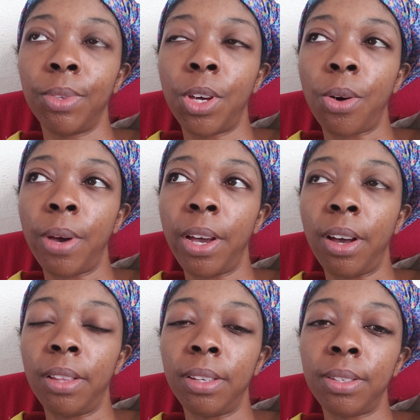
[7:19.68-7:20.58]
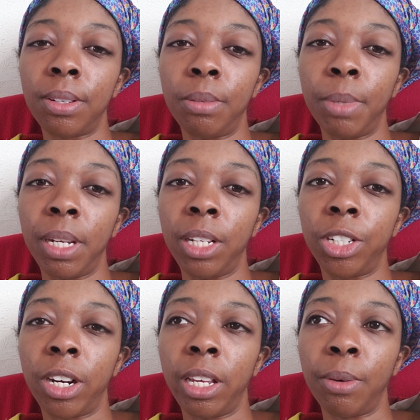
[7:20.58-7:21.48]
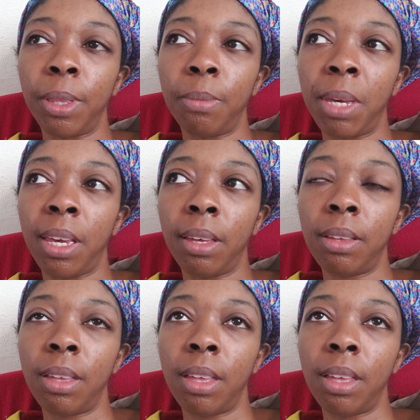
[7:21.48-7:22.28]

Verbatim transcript: going on this little mini journey with me.